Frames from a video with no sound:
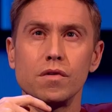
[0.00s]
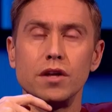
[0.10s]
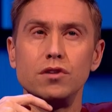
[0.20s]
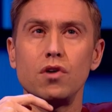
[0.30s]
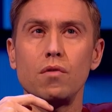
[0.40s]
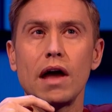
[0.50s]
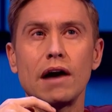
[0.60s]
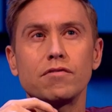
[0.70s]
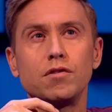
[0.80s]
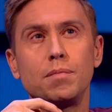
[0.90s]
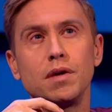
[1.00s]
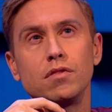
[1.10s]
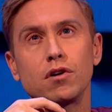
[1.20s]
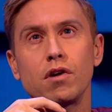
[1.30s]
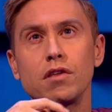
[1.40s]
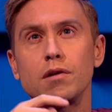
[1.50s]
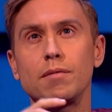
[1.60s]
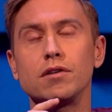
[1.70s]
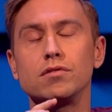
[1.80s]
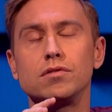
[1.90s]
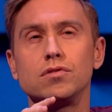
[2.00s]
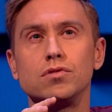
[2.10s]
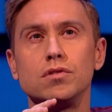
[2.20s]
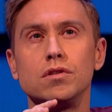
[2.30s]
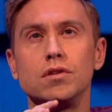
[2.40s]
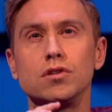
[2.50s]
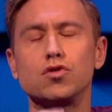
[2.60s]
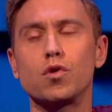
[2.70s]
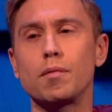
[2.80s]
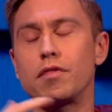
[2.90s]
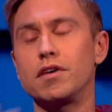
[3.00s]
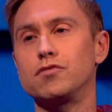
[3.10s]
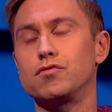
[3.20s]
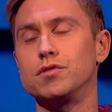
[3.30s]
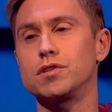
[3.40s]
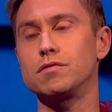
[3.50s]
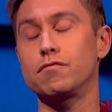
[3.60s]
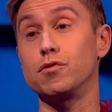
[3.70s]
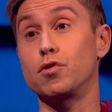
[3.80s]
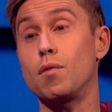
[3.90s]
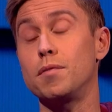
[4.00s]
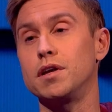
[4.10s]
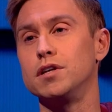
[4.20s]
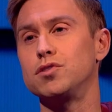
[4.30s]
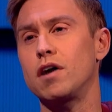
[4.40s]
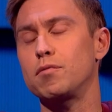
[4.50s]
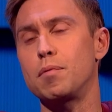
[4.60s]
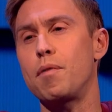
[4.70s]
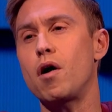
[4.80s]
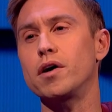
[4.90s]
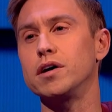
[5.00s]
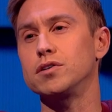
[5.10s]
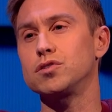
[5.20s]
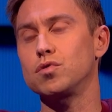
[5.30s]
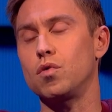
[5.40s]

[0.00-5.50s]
And you don't have to be... The great thing about talking about things through comedy, you don't have to be pious